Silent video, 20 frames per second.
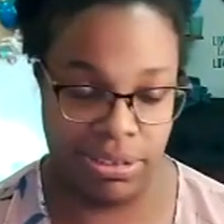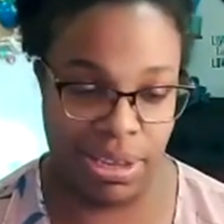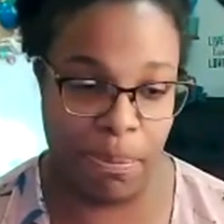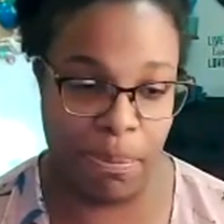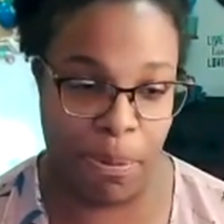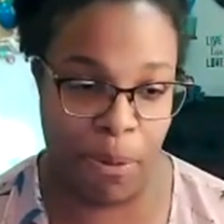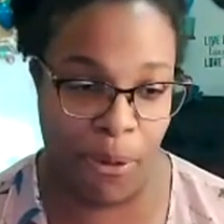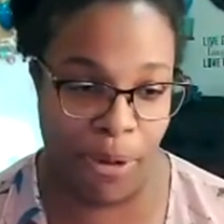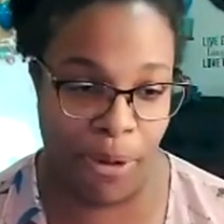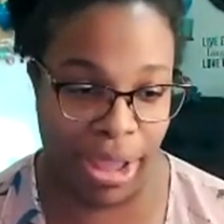
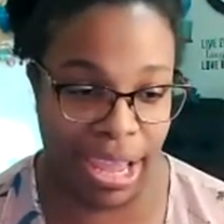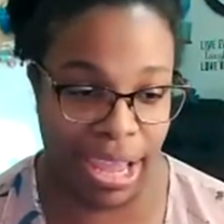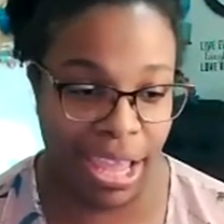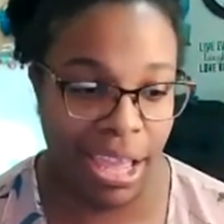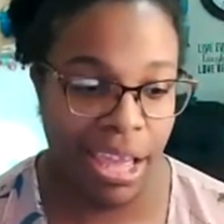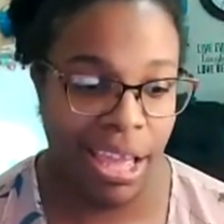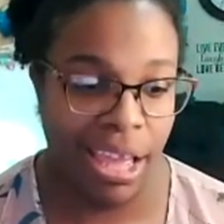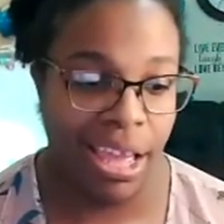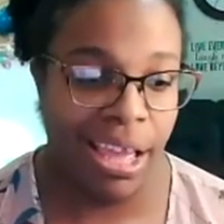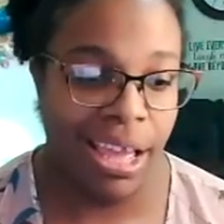some point
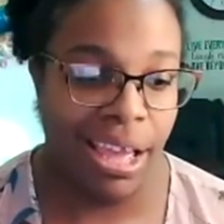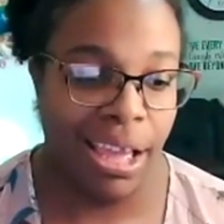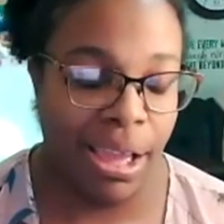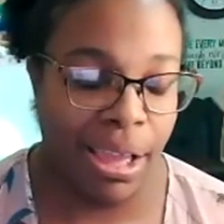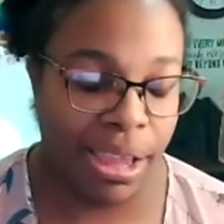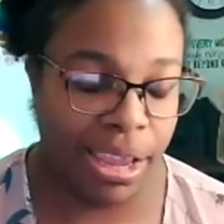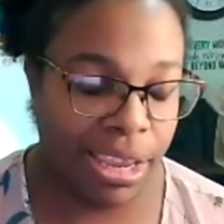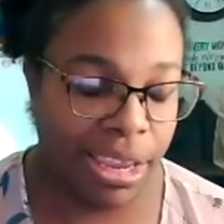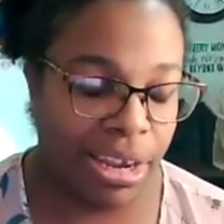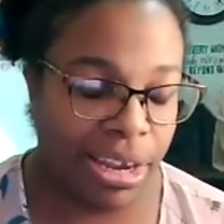
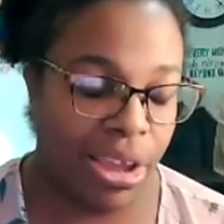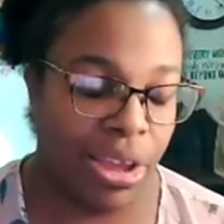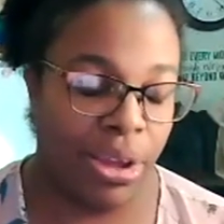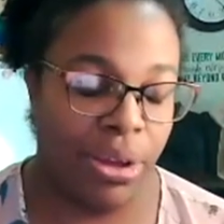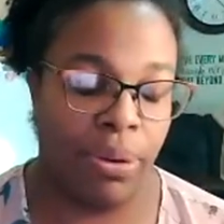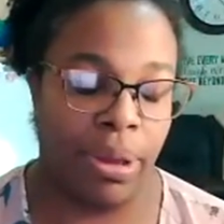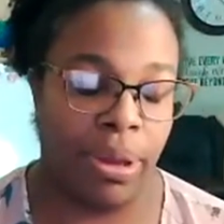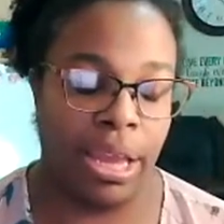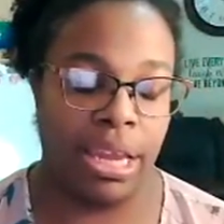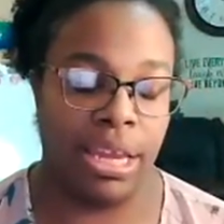you
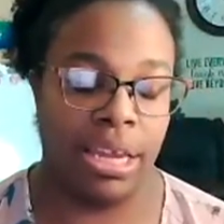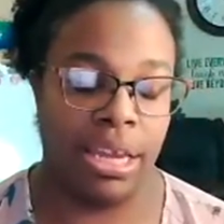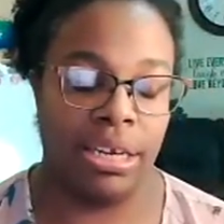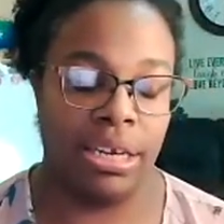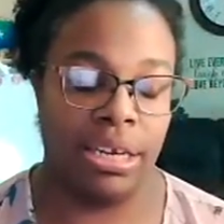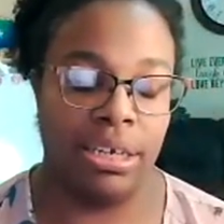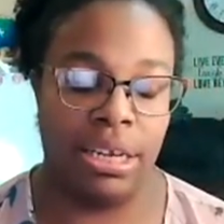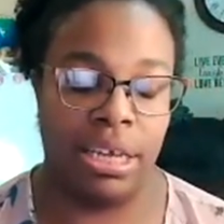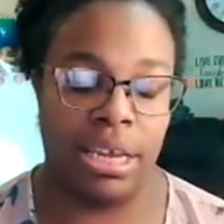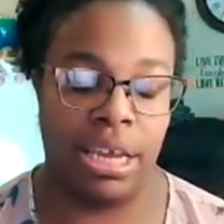know
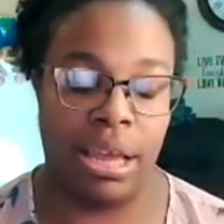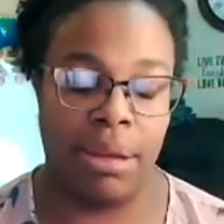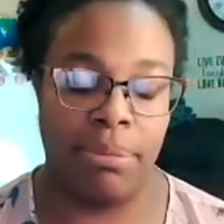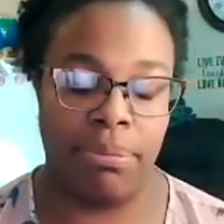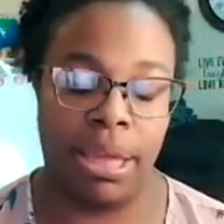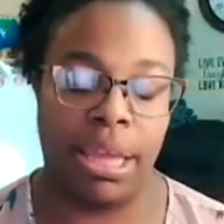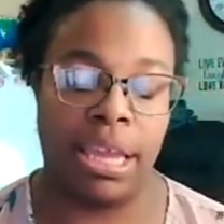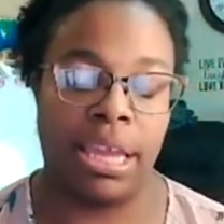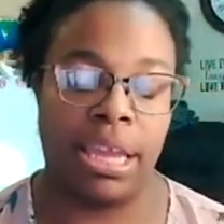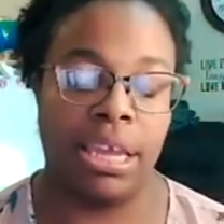and
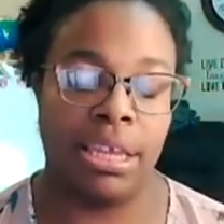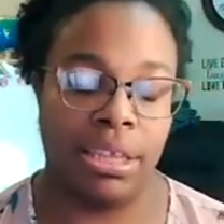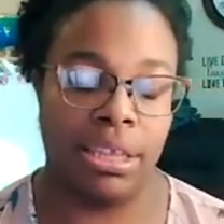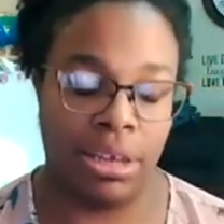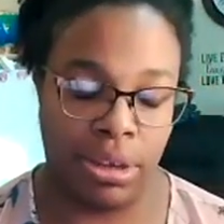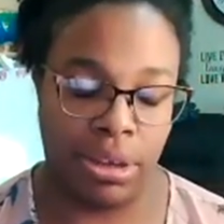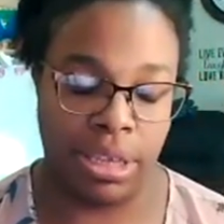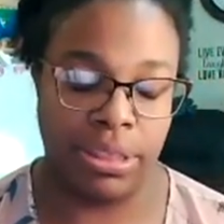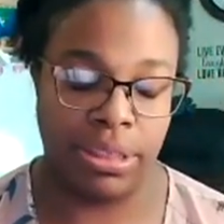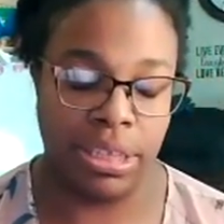i'm like you
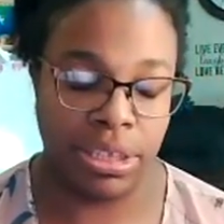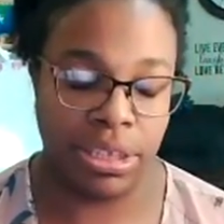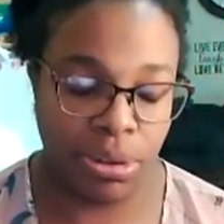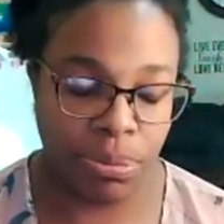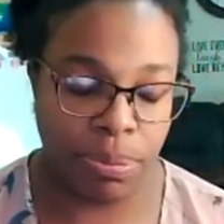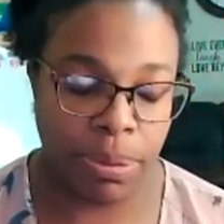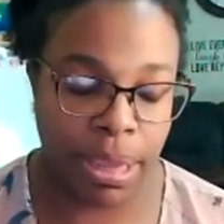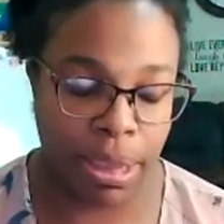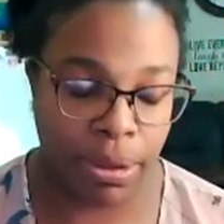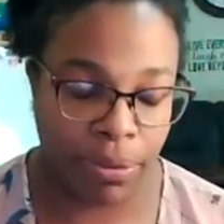know i think
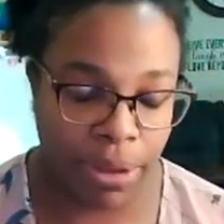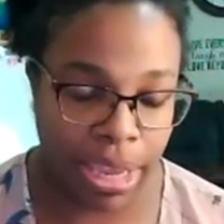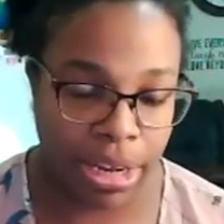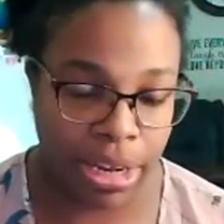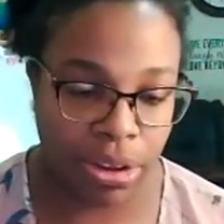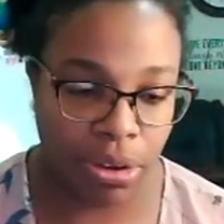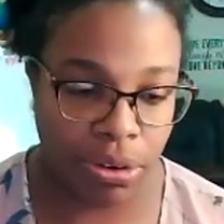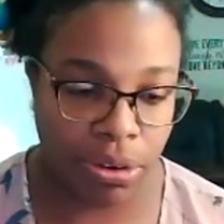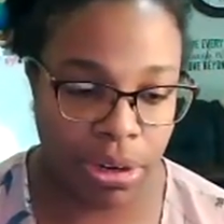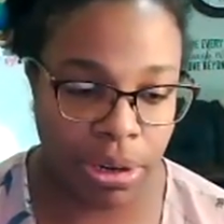you'll be okay
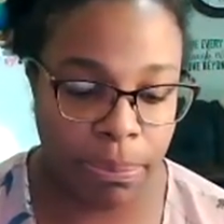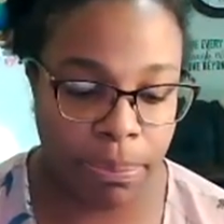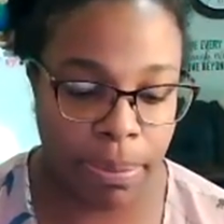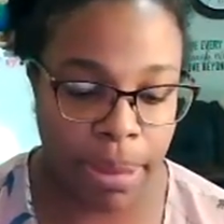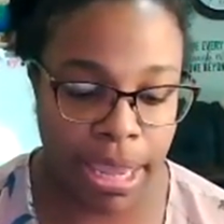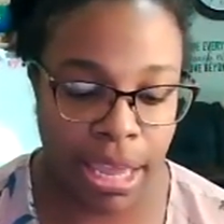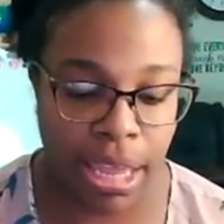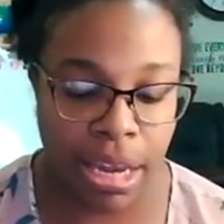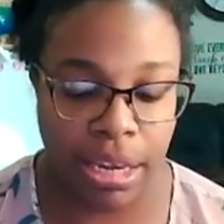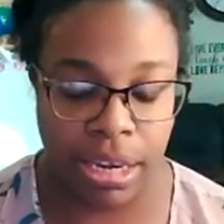to go to your
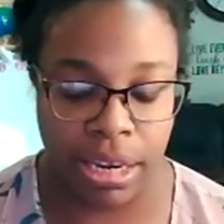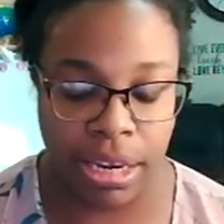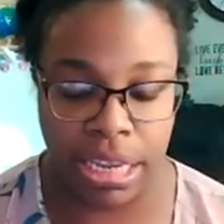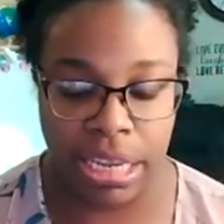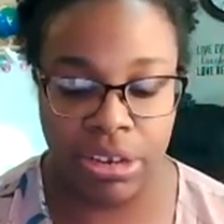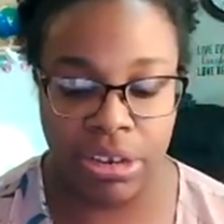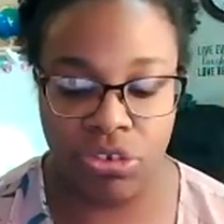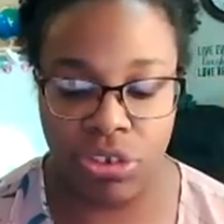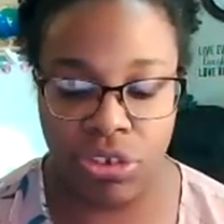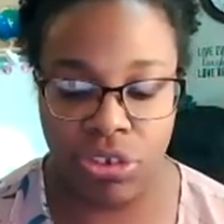bed and
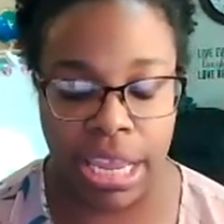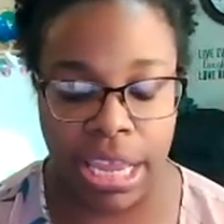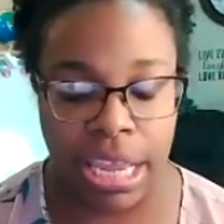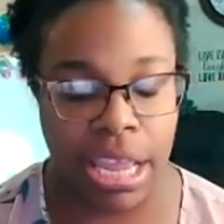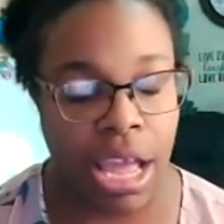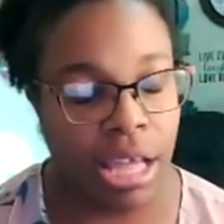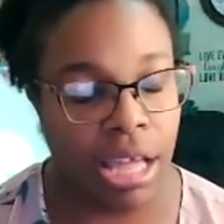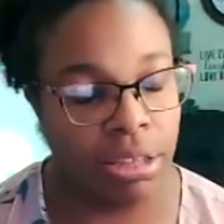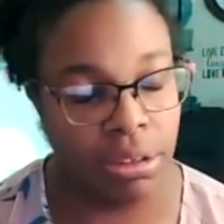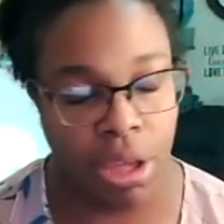each day it
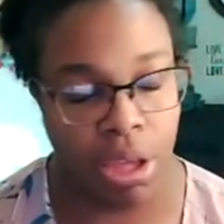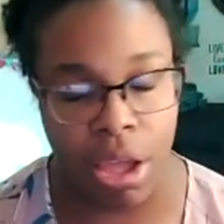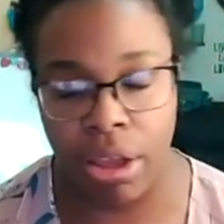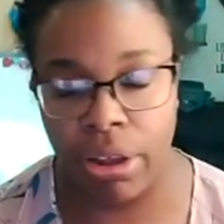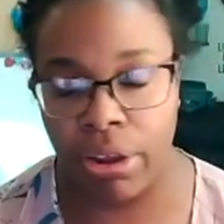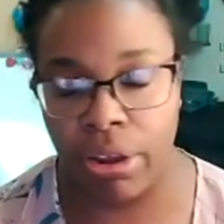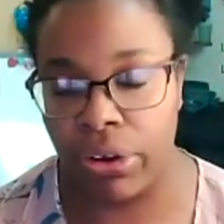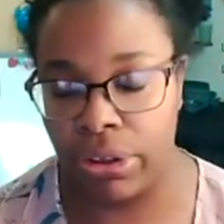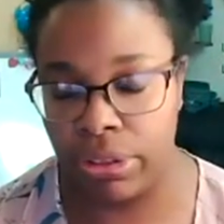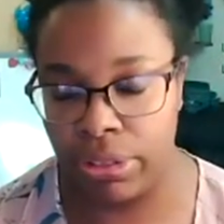got
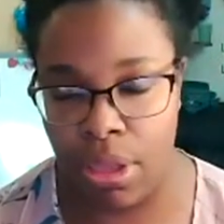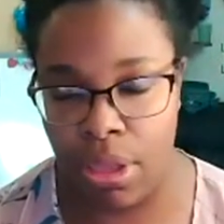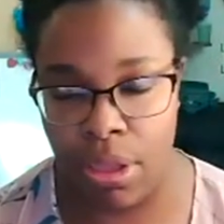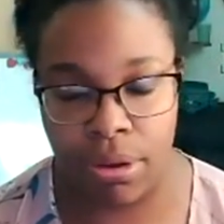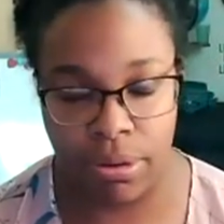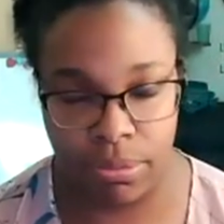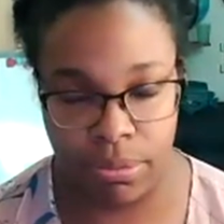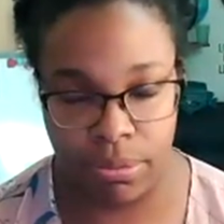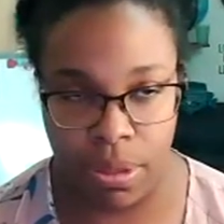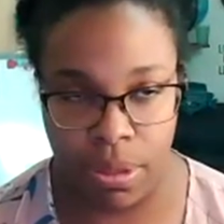longer and
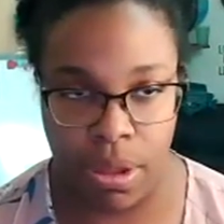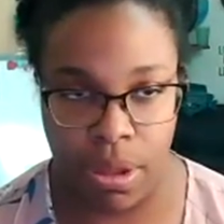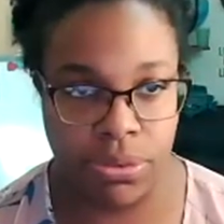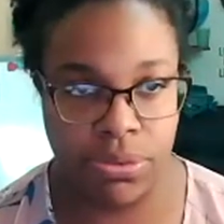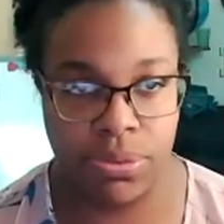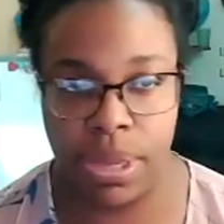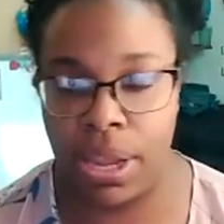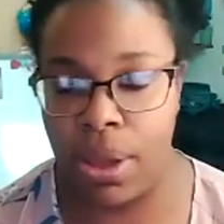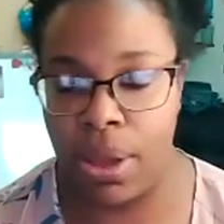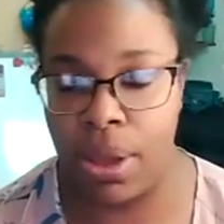longer and longer
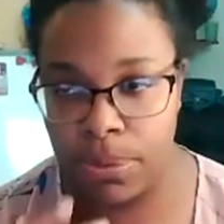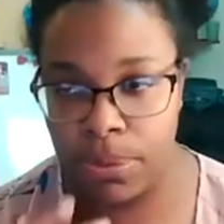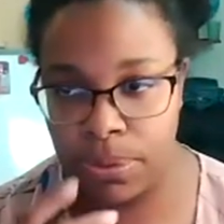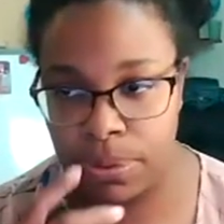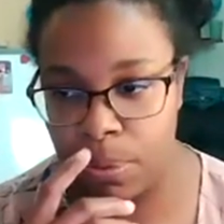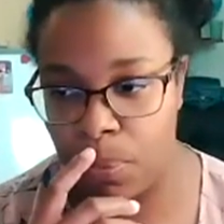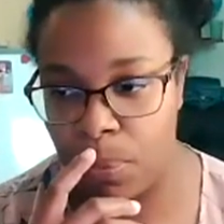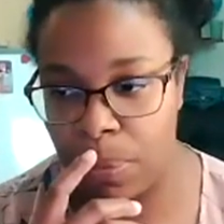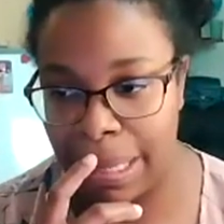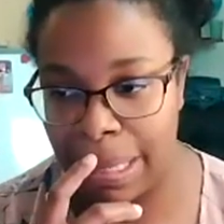it's like
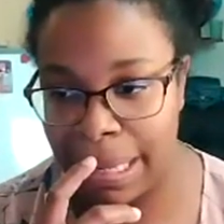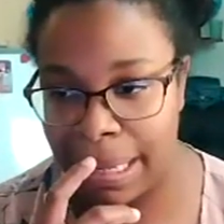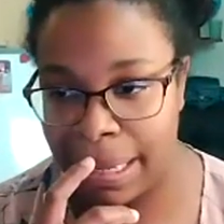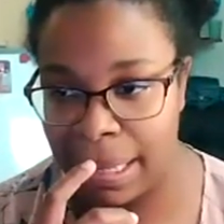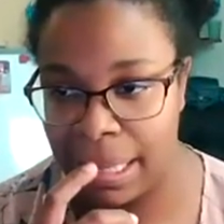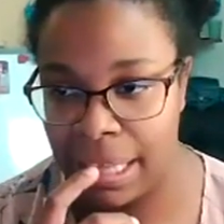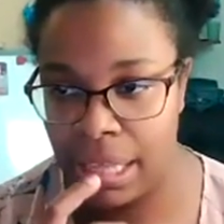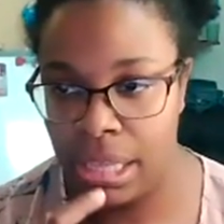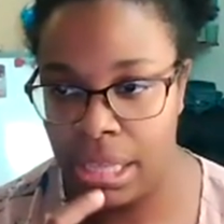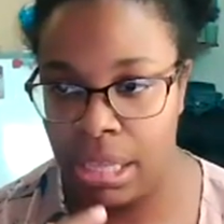almost a week